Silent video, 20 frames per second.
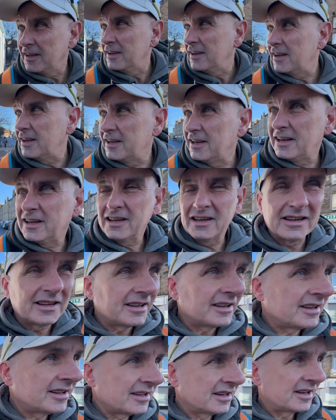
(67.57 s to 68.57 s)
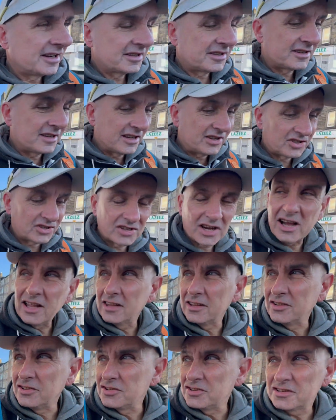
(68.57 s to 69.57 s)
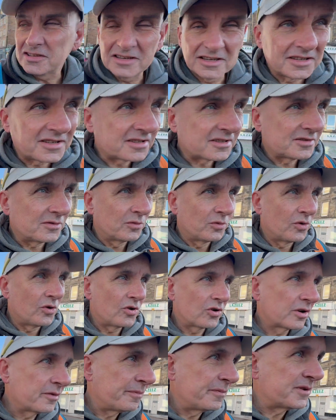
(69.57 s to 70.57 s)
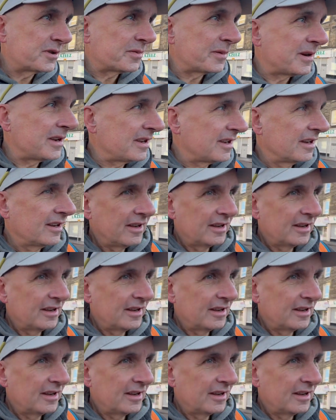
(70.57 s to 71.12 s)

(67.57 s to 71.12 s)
and today's challenge is to walk between,